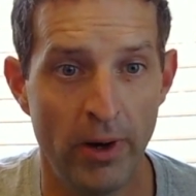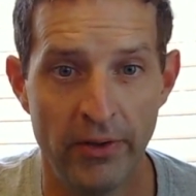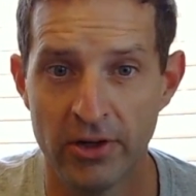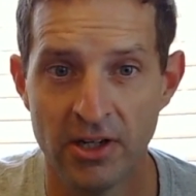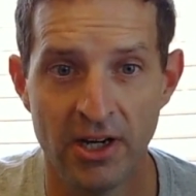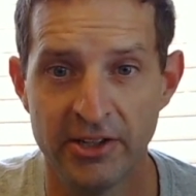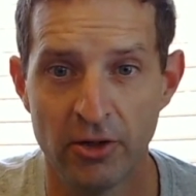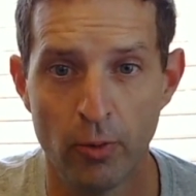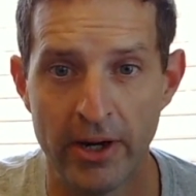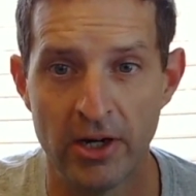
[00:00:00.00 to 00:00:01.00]
and whether or
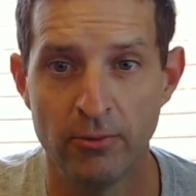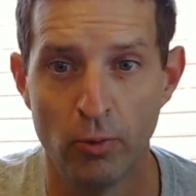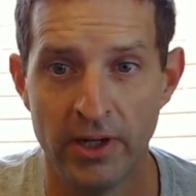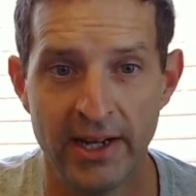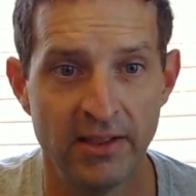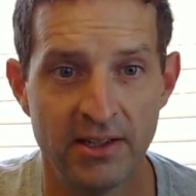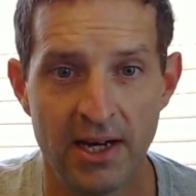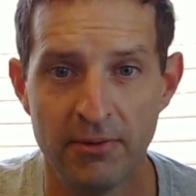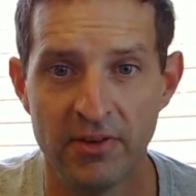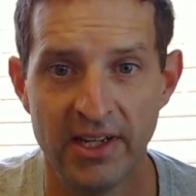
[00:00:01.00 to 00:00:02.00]
not you're wearing one at the
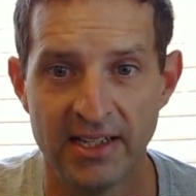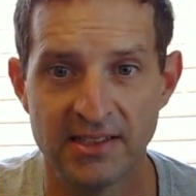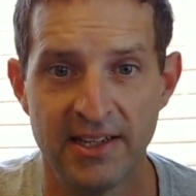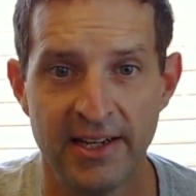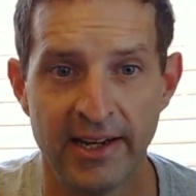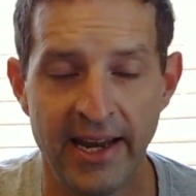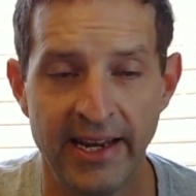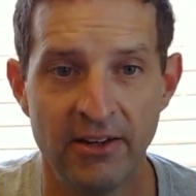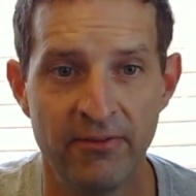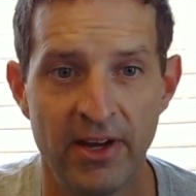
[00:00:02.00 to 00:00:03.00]
time of the accident
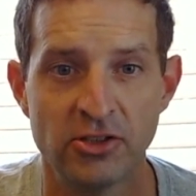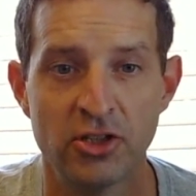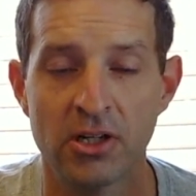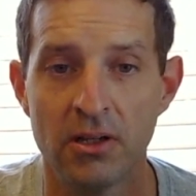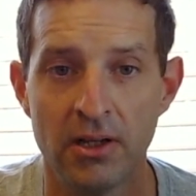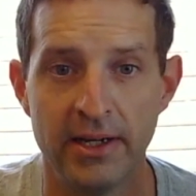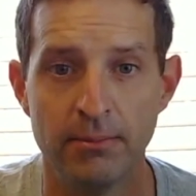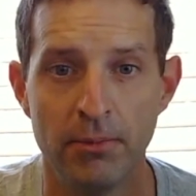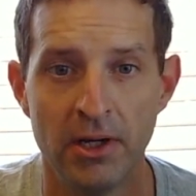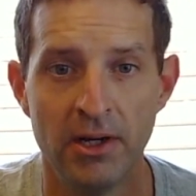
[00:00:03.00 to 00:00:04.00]
can affect your
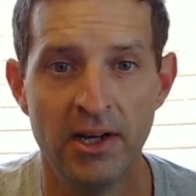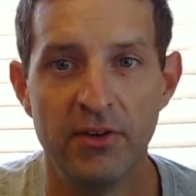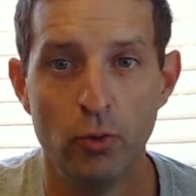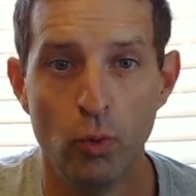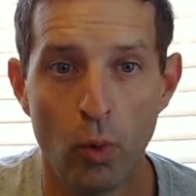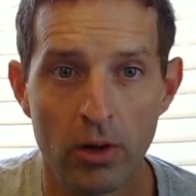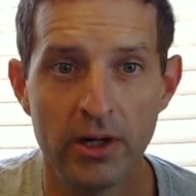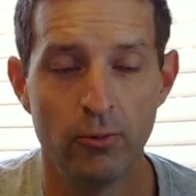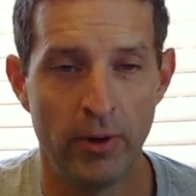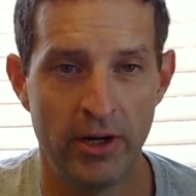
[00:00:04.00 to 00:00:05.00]
claim. If you
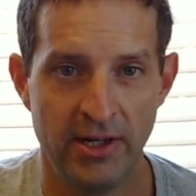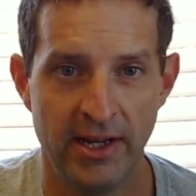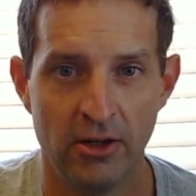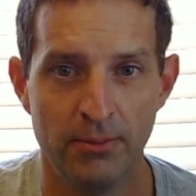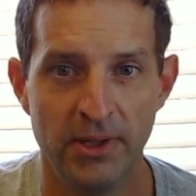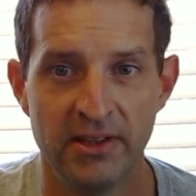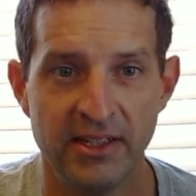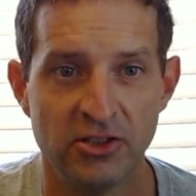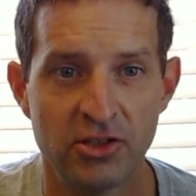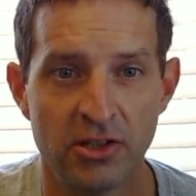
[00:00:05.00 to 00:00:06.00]
weren't wearing a
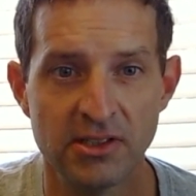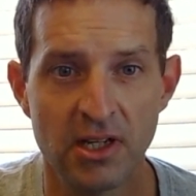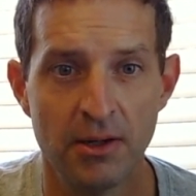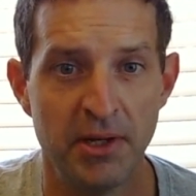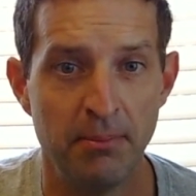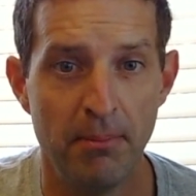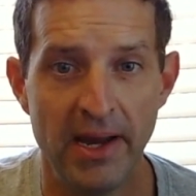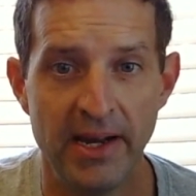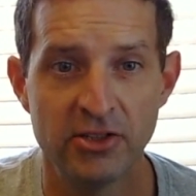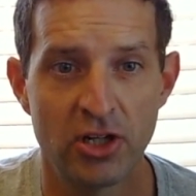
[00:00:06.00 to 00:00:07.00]
helmet, the insurance company
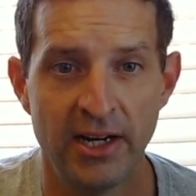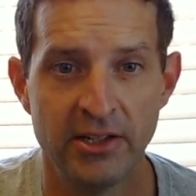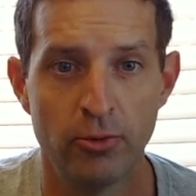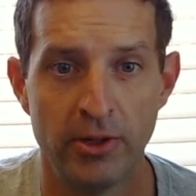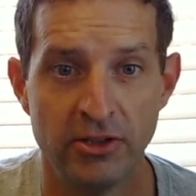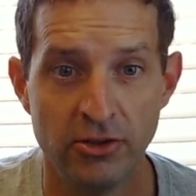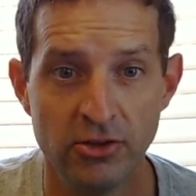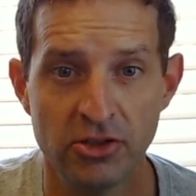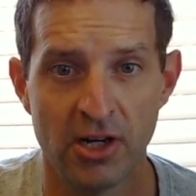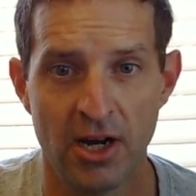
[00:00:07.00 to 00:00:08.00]
may try to
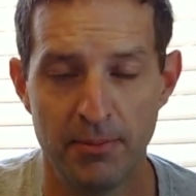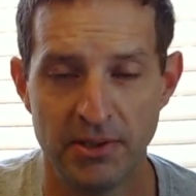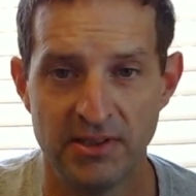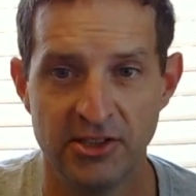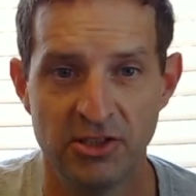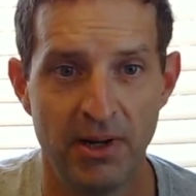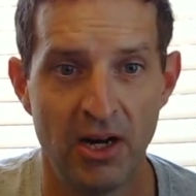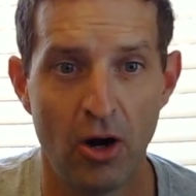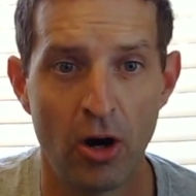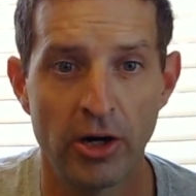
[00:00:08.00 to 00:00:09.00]
reduce your
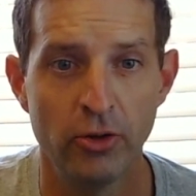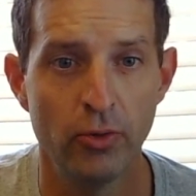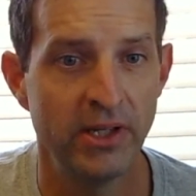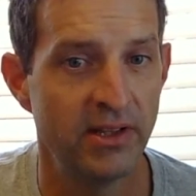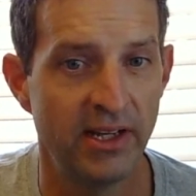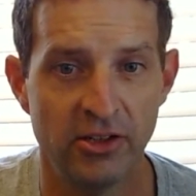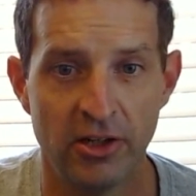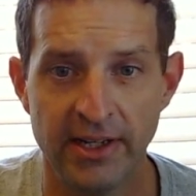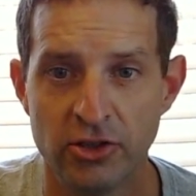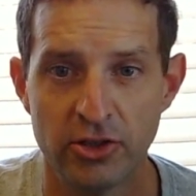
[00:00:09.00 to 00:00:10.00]
compensation by arguing that
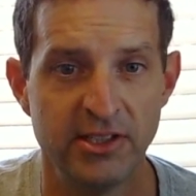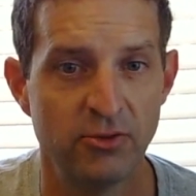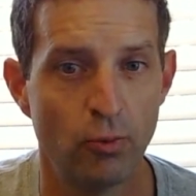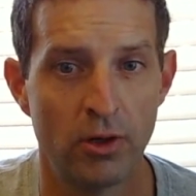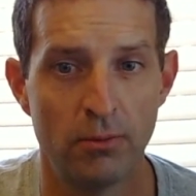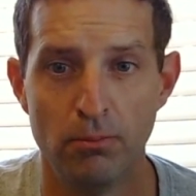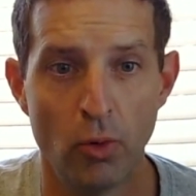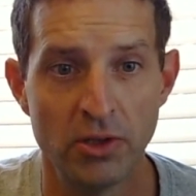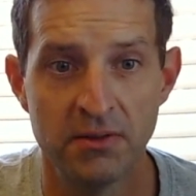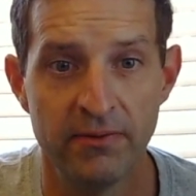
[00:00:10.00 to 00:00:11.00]
your injuries were
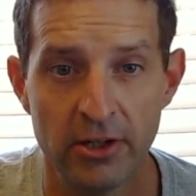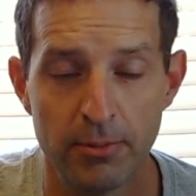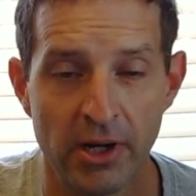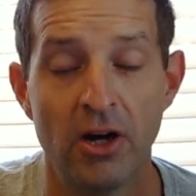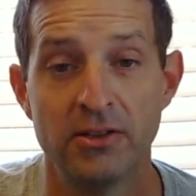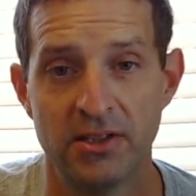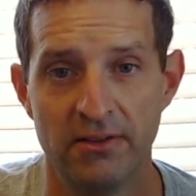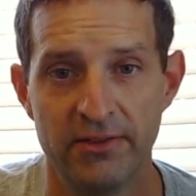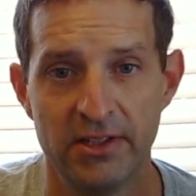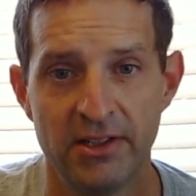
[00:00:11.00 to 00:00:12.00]
more severe
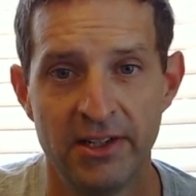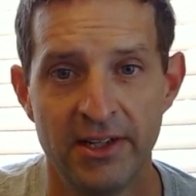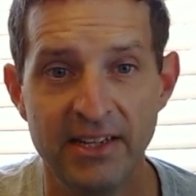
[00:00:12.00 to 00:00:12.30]
because of it.